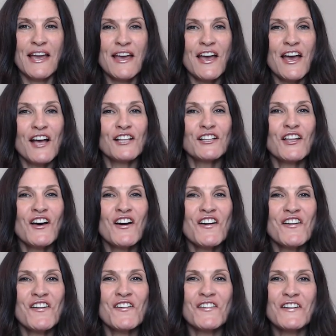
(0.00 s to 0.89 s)

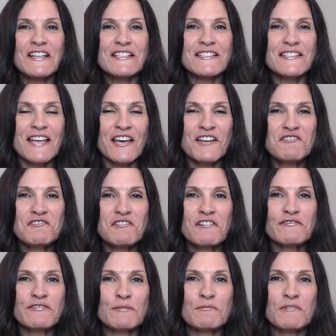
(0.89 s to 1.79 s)
Hello, it's
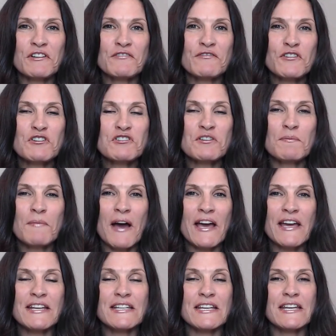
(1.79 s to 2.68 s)
Sandra from Conversion
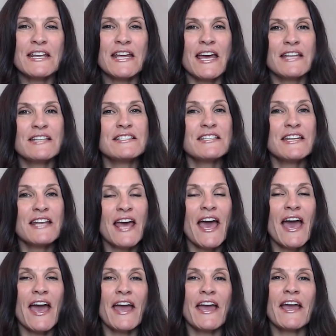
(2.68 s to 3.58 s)
Minded, and
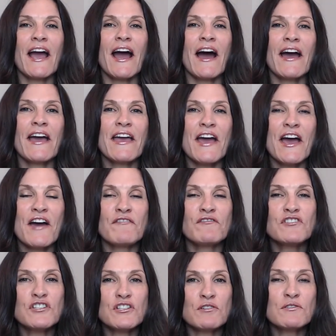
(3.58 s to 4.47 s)
today I
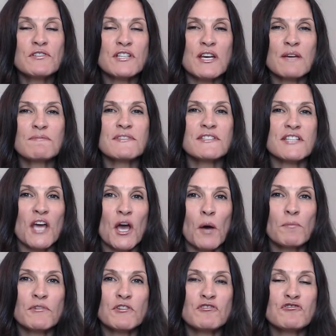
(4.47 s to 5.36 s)
have two tips to
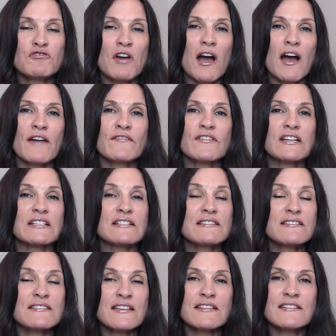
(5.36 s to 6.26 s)
help you drive
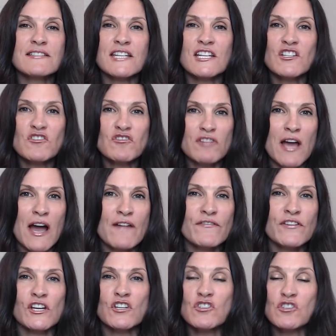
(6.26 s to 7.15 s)
consistent
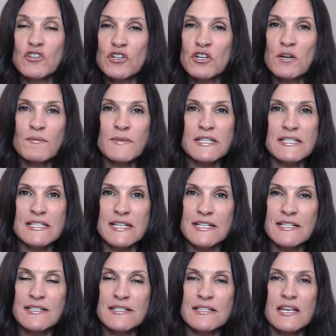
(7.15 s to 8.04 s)
traffic to your
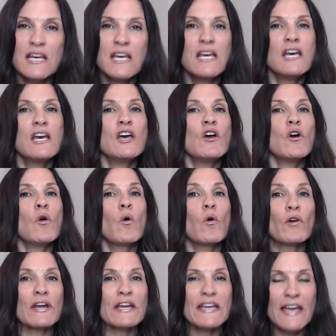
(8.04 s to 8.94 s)
business
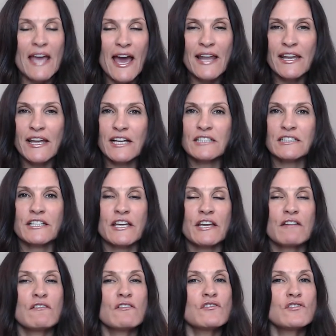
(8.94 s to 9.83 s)

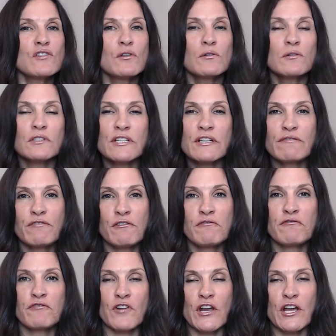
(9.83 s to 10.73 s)
organically, totally for
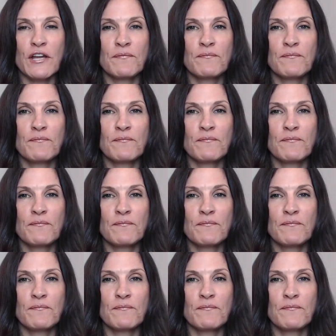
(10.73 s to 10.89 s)
free.